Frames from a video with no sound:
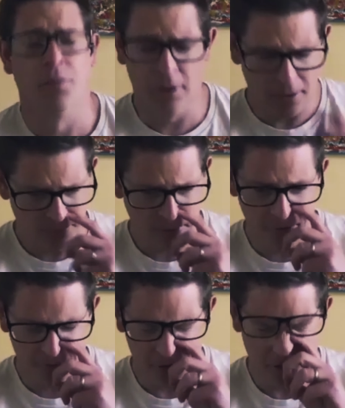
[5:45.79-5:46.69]
I've seen a
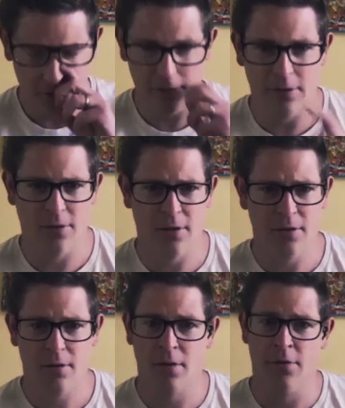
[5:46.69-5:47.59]
few churches that
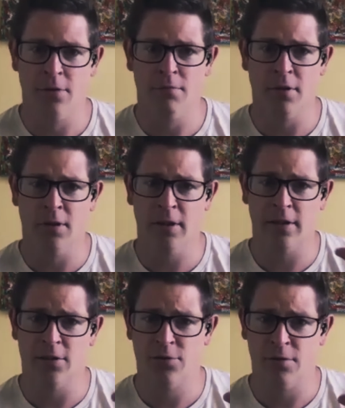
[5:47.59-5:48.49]
run like a
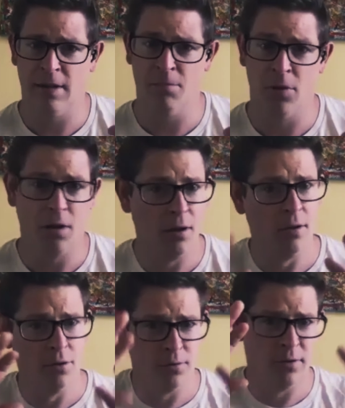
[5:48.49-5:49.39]
stream
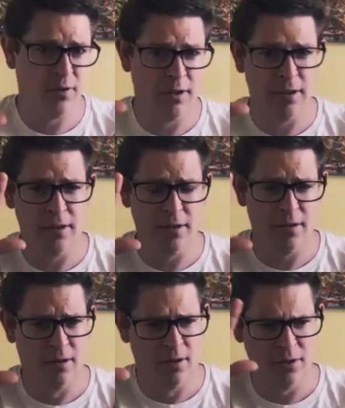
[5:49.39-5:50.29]
alongside
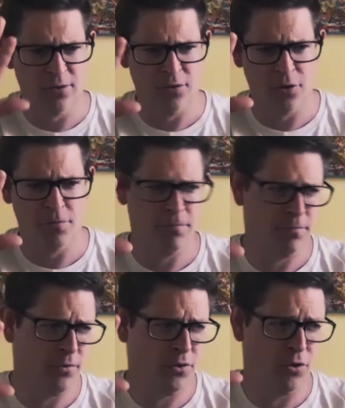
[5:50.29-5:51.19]
a Zoom,
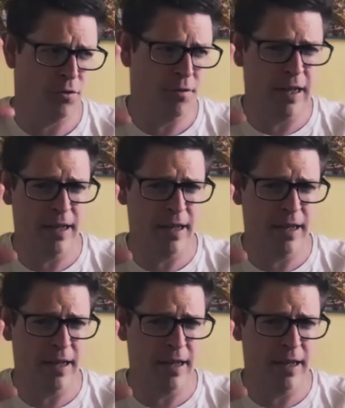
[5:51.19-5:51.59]
so you